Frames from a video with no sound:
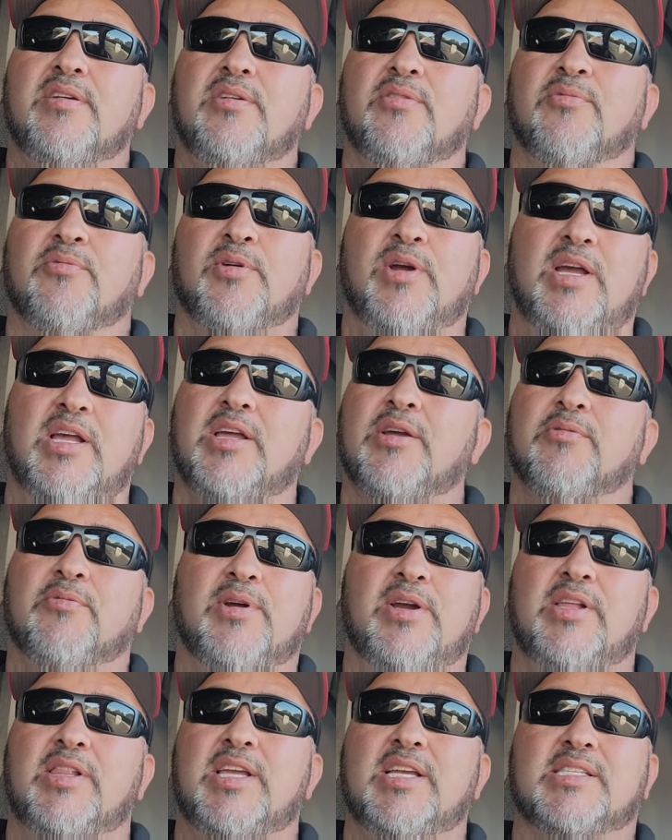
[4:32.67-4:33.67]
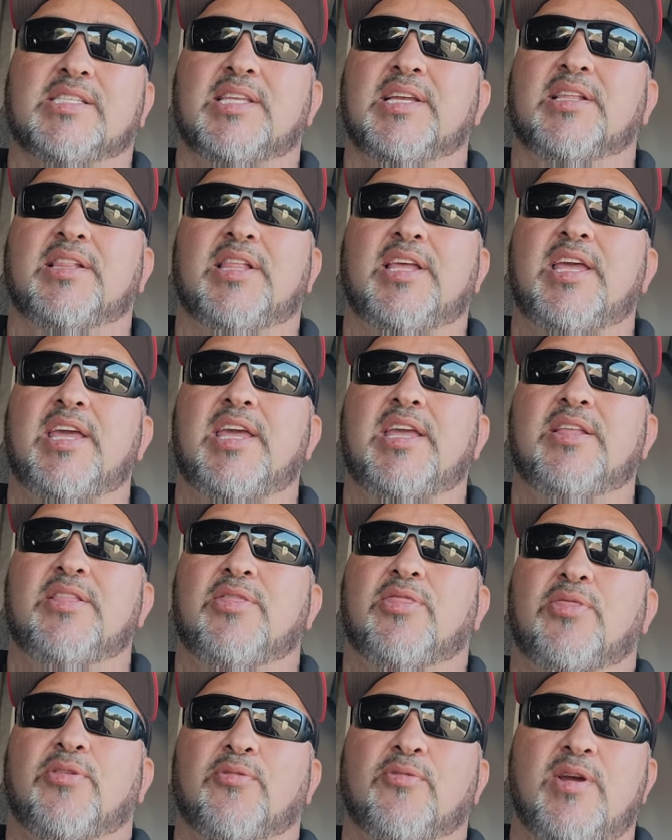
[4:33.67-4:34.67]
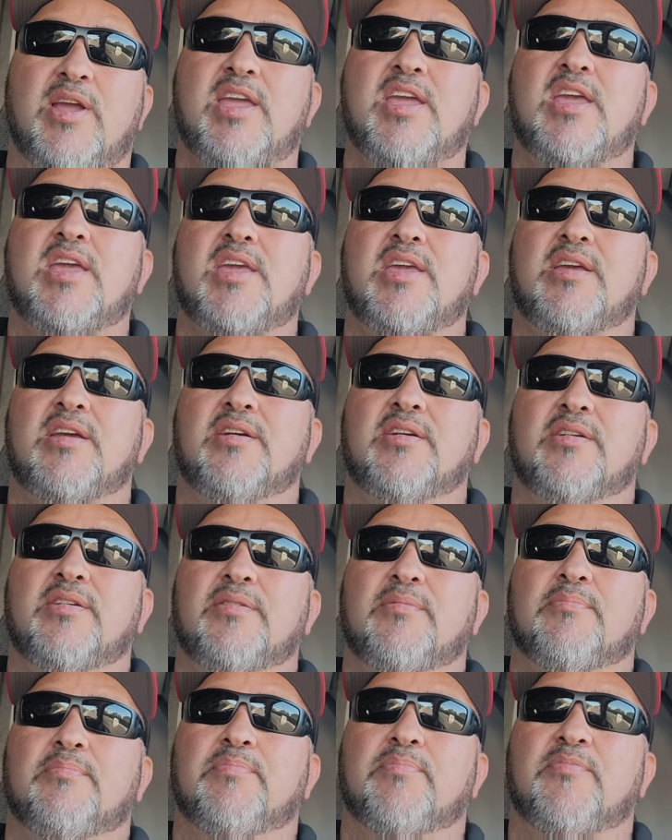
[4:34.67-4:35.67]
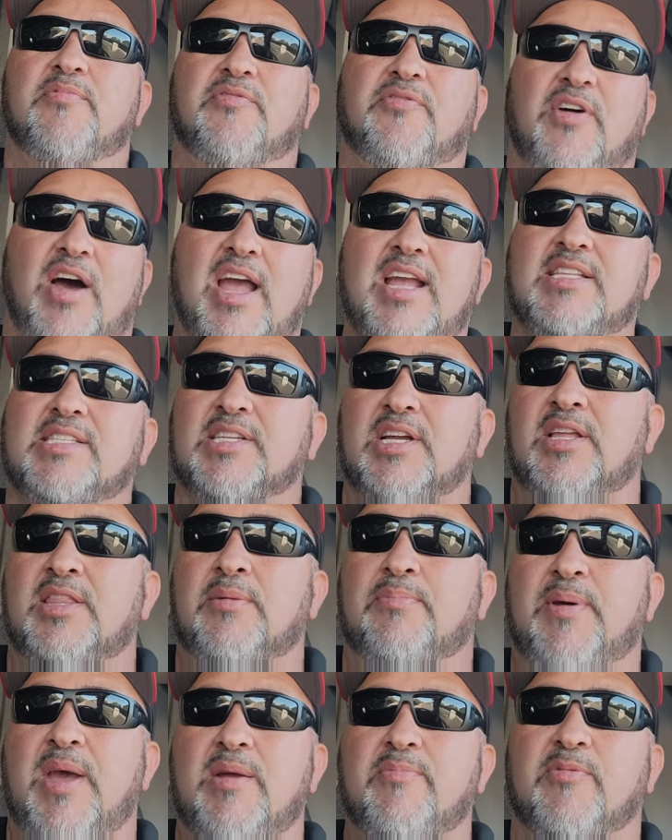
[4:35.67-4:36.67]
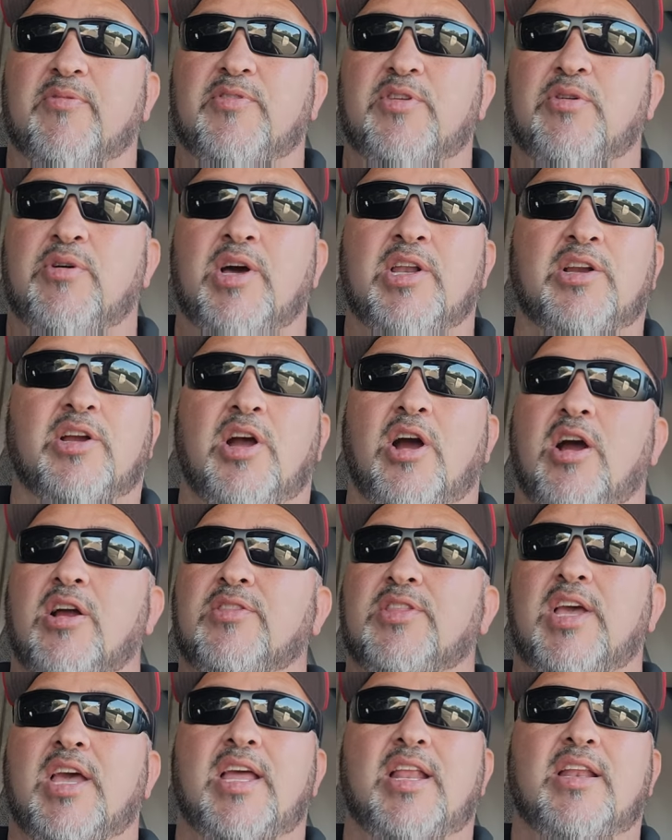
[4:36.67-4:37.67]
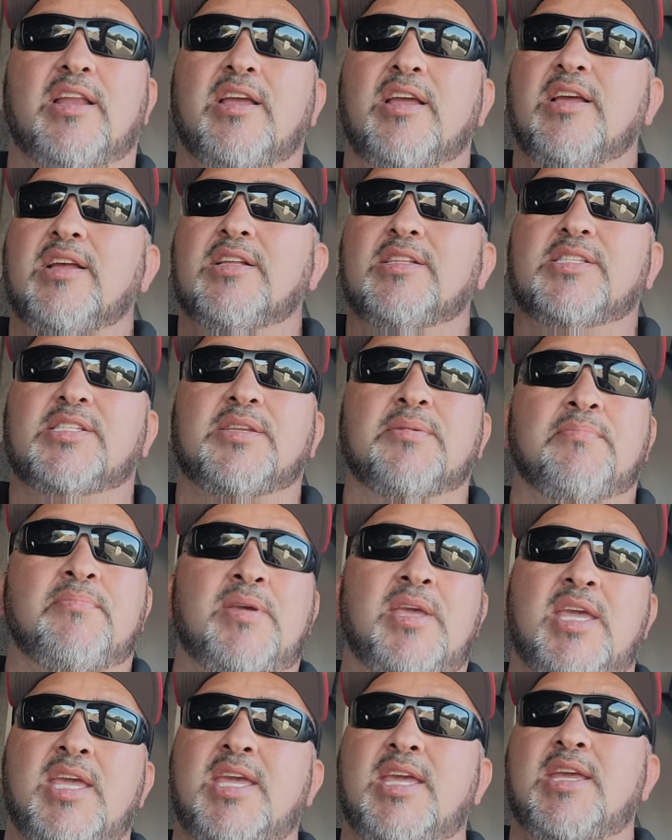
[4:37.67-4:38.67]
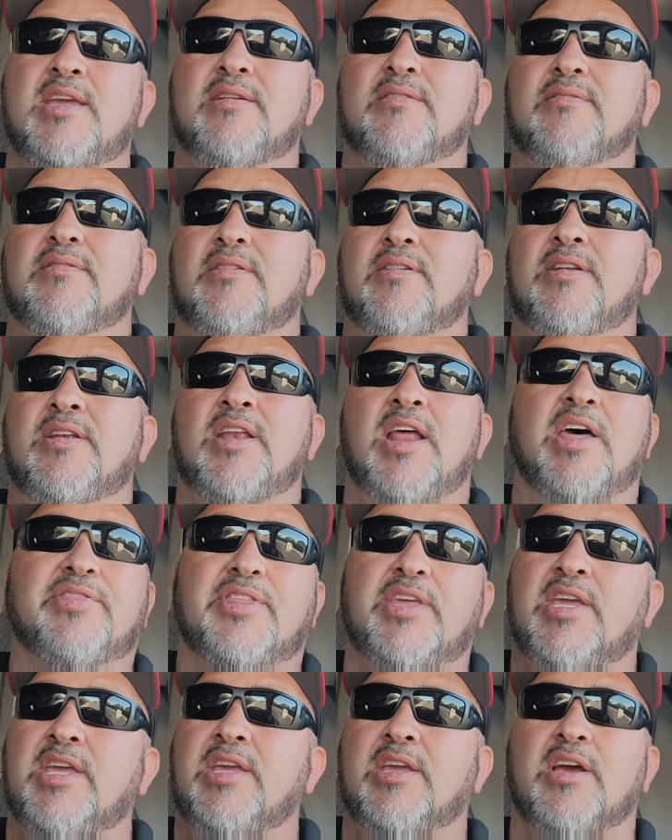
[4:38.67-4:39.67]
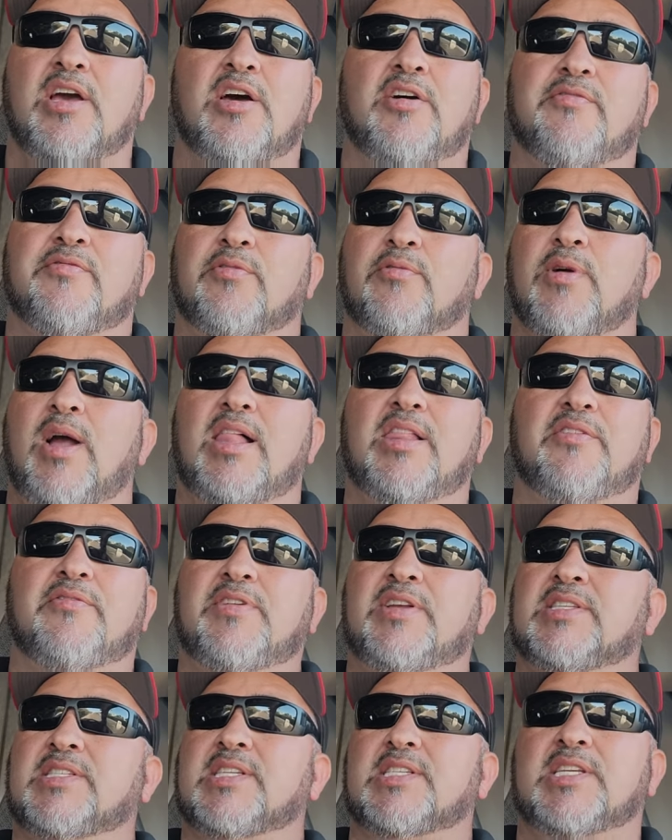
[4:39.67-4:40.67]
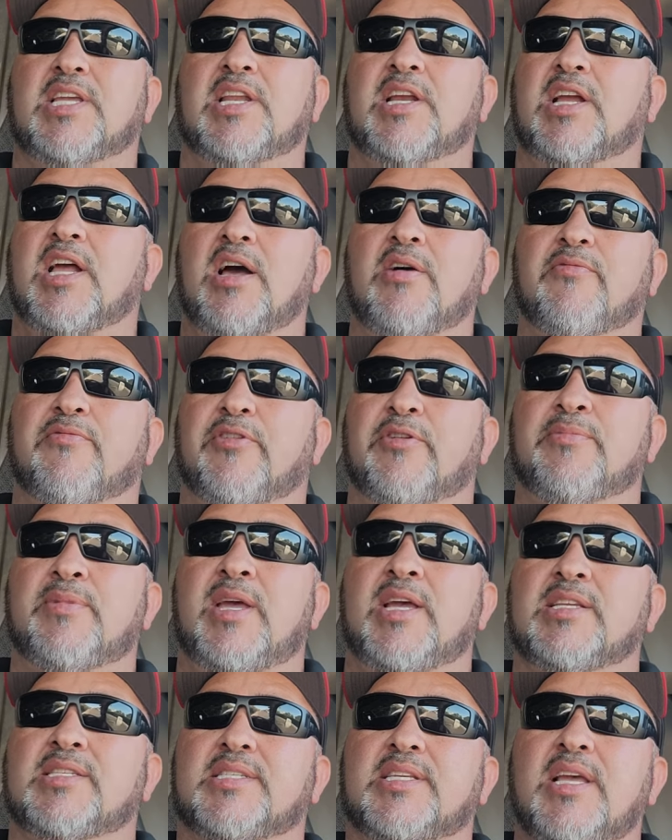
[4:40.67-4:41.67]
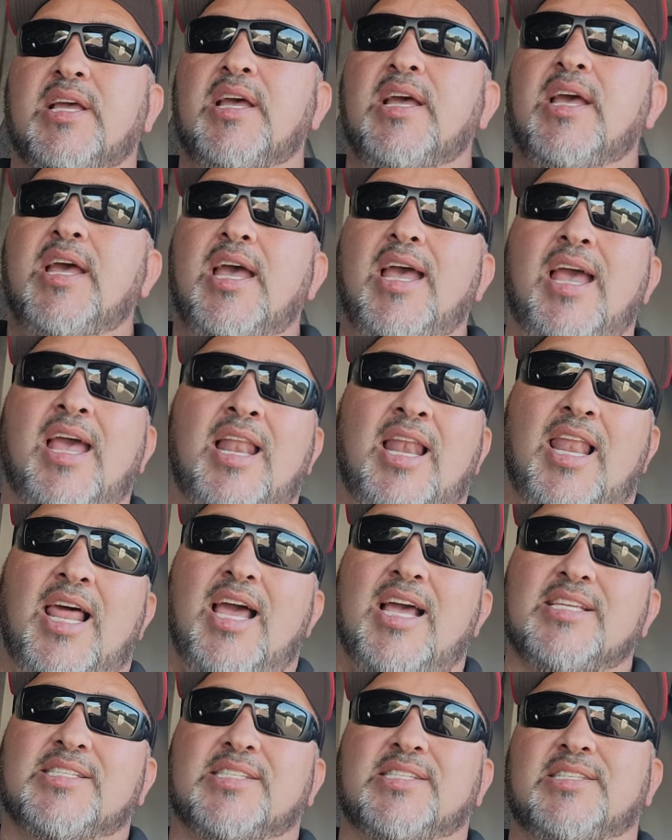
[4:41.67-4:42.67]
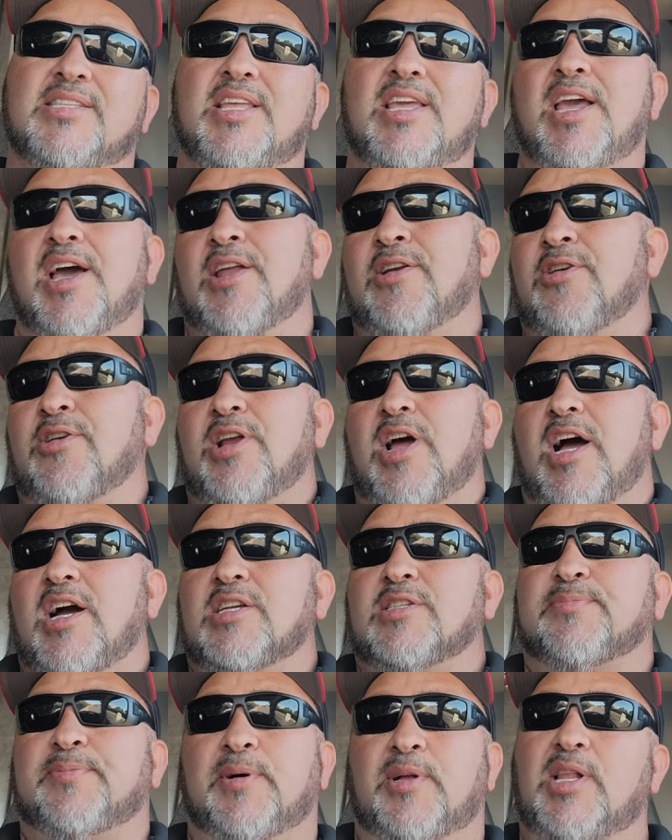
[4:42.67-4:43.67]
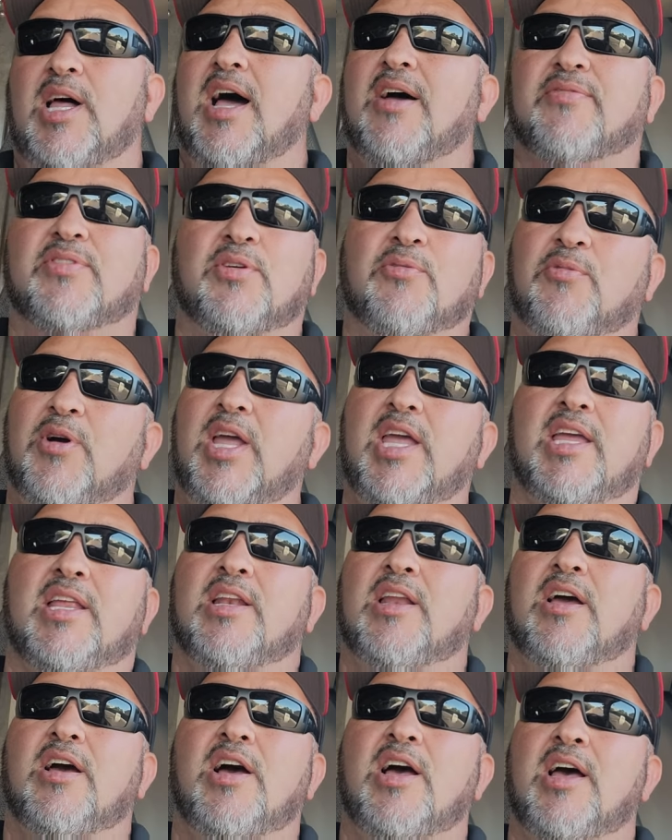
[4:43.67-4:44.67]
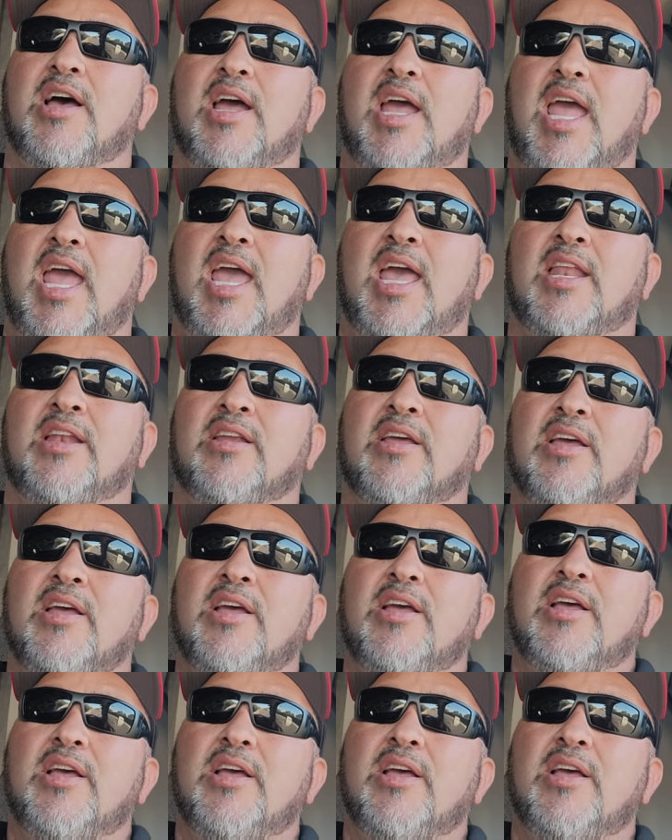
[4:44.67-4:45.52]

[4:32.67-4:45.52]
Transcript: realistically, three fights on the pay-per-view undercard that, to me, nothing of relevance is going to come from this unless the underdogs pull off the win. And